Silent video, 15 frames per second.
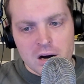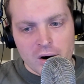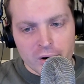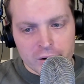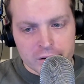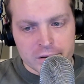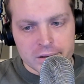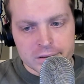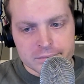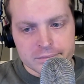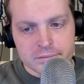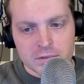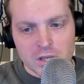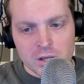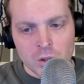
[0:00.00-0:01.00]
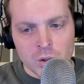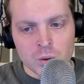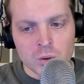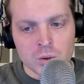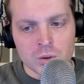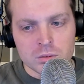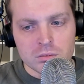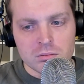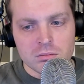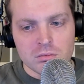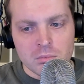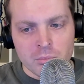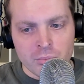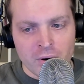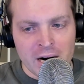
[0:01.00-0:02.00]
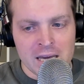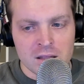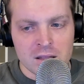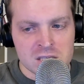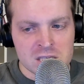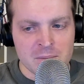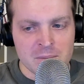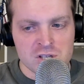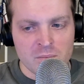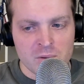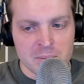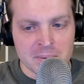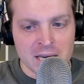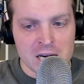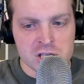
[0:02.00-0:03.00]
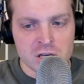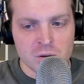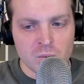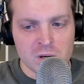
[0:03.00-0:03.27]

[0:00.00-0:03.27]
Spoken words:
or you break the symmetry of multiplication